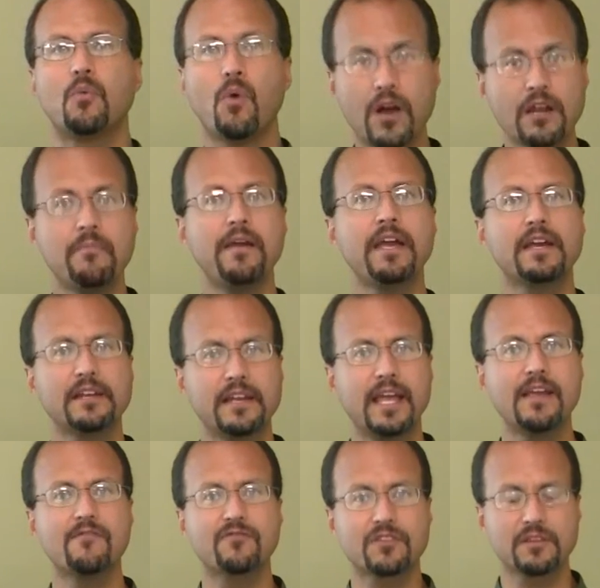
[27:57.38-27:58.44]
want to make a
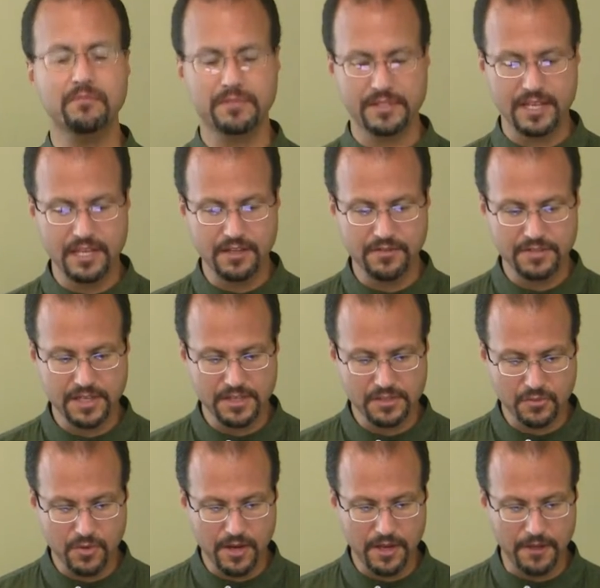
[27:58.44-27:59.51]
name for themselves
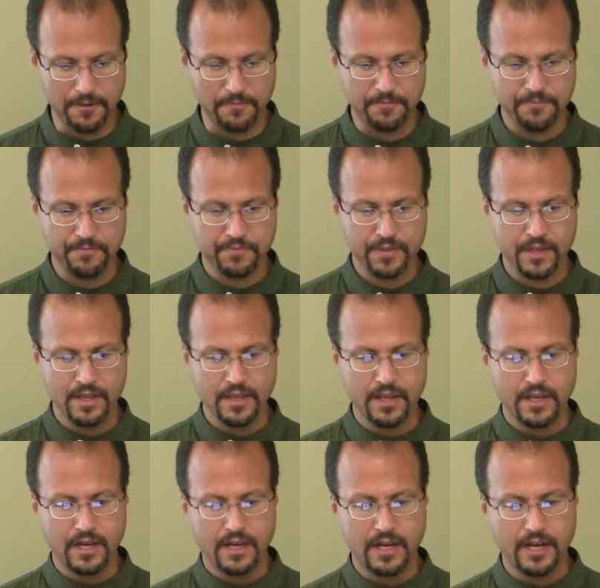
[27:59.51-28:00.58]
as well.
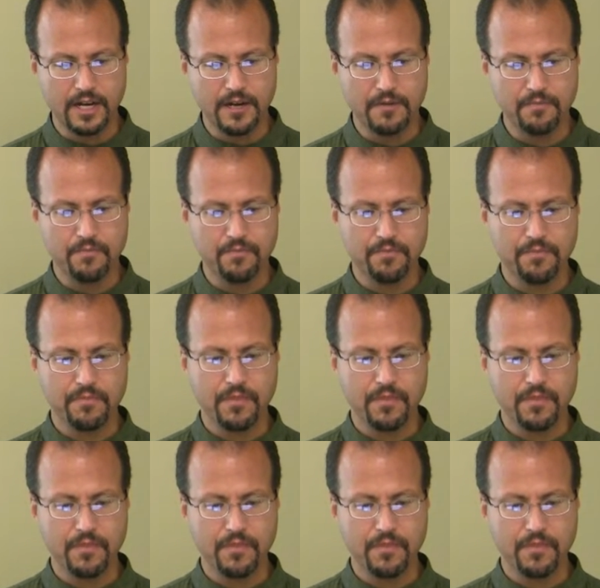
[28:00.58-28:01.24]
And